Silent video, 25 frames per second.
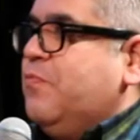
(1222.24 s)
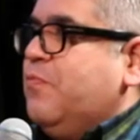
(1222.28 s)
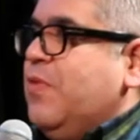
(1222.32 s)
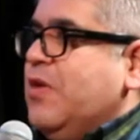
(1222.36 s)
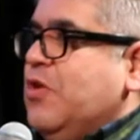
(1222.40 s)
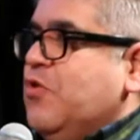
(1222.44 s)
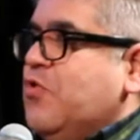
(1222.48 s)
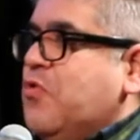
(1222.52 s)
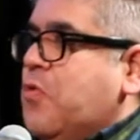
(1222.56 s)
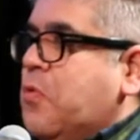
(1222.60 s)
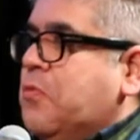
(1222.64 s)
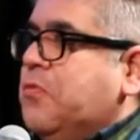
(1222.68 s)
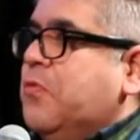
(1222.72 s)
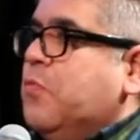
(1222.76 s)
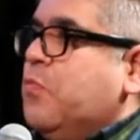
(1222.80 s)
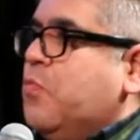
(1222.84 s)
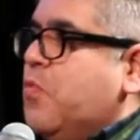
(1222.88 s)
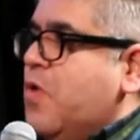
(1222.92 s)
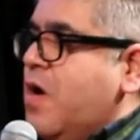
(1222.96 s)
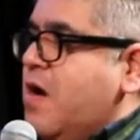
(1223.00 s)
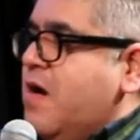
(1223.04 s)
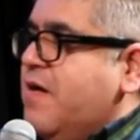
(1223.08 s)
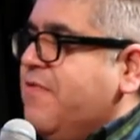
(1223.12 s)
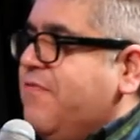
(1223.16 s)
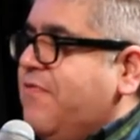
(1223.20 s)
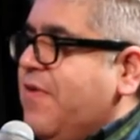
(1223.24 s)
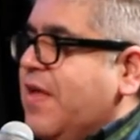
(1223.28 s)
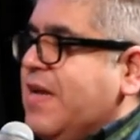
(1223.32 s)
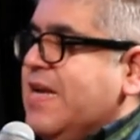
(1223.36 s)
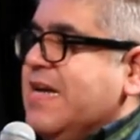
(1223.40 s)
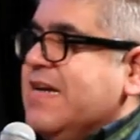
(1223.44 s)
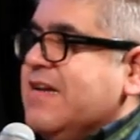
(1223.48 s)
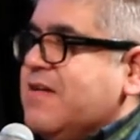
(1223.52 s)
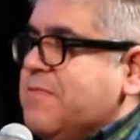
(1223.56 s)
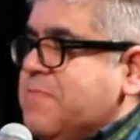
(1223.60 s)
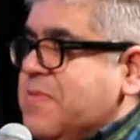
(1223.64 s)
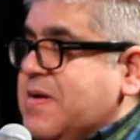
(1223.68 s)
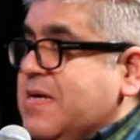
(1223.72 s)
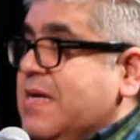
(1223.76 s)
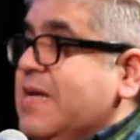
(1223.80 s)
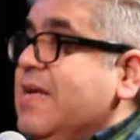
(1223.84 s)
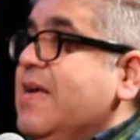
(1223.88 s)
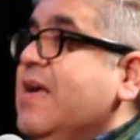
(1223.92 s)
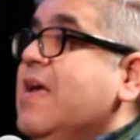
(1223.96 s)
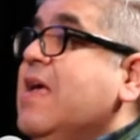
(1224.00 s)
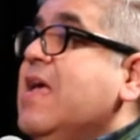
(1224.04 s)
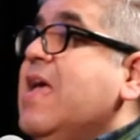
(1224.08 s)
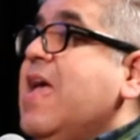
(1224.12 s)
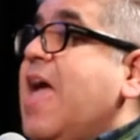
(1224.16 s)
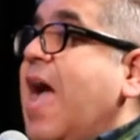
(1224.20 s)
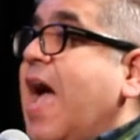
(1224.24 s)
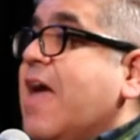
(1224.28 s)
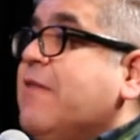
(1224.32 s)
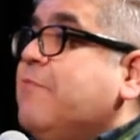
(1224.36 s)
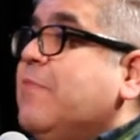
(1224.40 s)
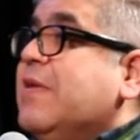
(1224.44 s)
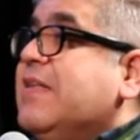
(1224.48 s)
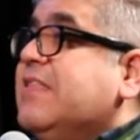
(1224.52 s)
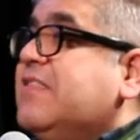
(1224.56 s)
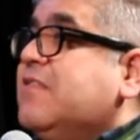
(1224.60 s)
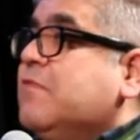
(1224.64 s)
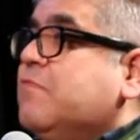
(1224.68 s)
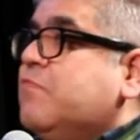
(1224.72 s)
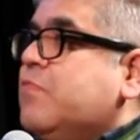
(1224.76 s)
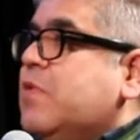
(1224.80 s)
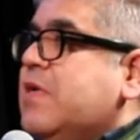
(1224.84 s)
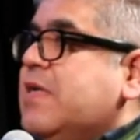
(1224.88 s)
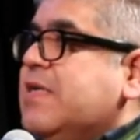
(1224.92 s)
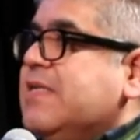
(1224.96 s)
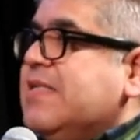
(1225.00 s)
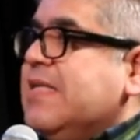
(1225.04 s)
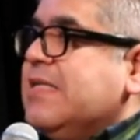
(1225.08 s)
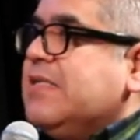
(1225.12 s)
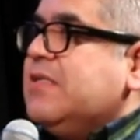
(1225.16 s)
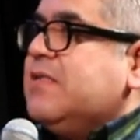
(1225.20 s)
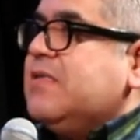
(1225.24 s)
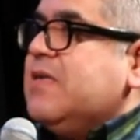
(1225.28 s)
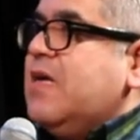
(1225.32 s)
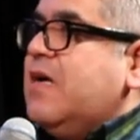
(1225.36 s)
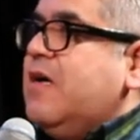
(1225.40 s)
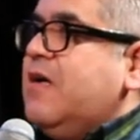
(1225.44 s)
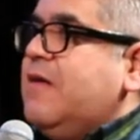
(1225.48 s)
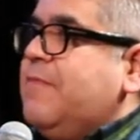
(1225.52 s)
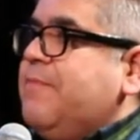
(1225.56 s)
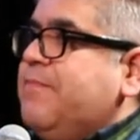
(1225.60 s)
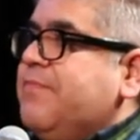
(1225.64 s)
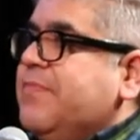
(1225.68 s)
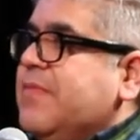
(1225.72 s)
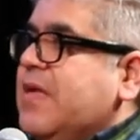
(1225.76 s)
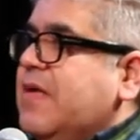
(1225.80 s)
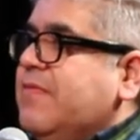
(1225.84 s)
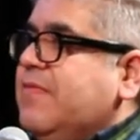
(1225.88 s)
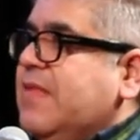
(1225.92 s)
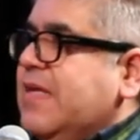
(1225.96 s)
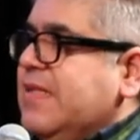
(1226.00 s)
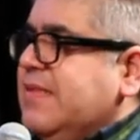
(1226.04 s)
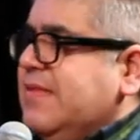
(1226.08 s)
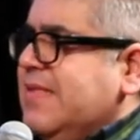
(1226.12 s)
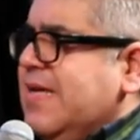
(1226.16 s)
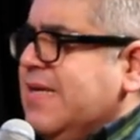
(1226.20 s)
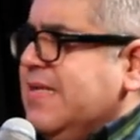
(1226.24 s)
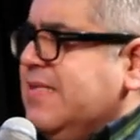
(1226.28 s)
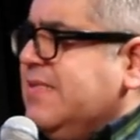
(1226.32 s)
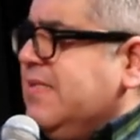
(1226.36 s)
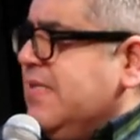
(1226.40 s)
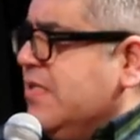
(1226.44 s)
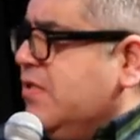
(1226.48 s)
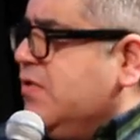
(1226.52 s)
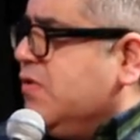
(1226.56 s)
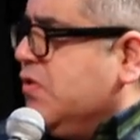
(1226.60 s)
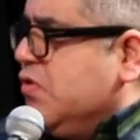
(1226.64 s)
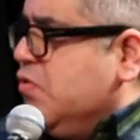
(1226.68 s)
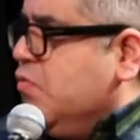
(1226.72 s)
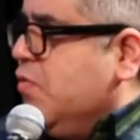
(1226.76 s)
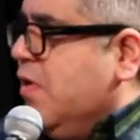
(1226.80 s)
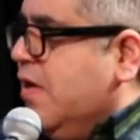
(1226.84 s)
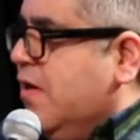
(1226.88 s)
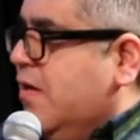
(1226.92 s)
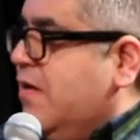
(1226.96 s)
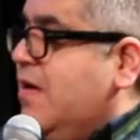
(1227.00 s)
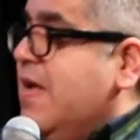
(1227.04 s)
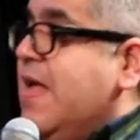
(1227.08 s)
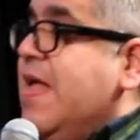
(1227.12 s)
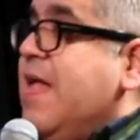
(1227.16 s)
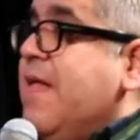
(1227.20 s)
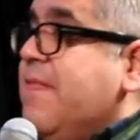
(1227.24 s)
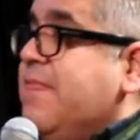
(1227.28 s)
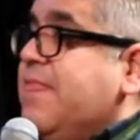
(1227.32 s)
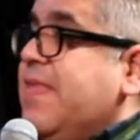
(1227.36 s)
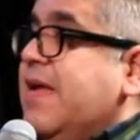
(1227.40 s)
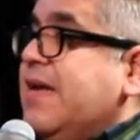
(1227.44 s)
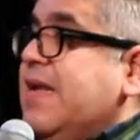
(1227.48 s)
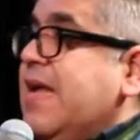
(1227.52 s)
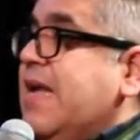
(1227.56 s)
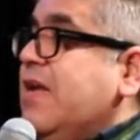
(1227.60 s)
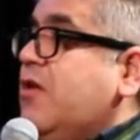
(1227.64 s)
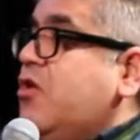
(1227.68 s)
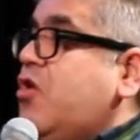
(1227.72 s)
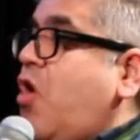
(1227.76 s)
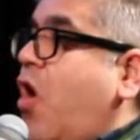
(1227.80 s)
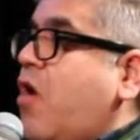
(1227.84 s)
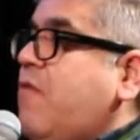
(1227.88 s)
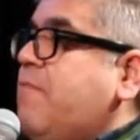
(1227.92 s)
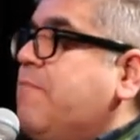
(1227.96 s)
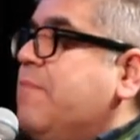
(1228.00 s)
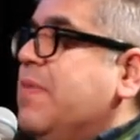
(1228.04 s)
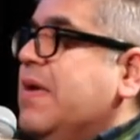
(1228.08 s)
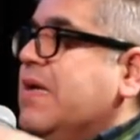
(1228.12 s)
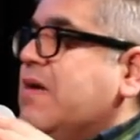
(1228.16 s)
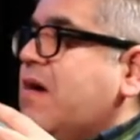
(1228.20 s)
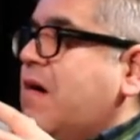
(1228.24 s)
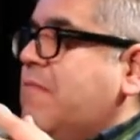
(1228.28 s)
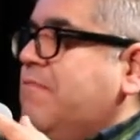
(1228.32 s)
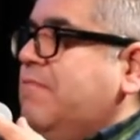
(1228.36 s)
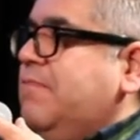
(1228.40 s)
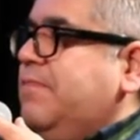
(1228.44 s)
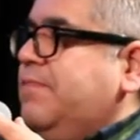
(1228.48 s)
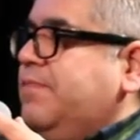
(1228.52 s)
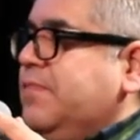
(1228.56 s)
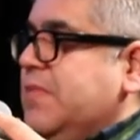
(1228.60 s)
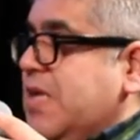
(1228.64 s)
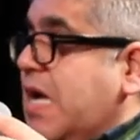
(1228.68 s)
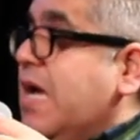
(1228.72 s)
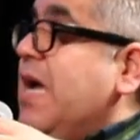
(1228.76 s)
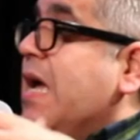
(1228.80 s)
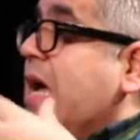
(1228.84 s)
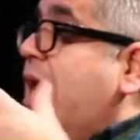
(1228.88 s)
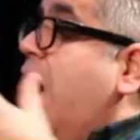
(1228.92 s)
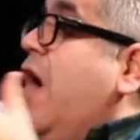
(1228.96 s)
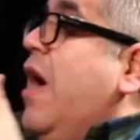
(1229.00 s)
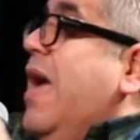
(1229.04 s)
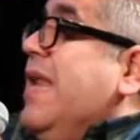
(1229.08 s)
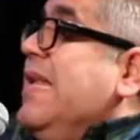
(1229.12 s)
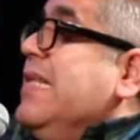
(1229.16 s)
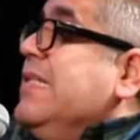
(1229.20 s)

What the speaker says: when you know the world very intimately, and when it's a world that's that is insular, that it not become an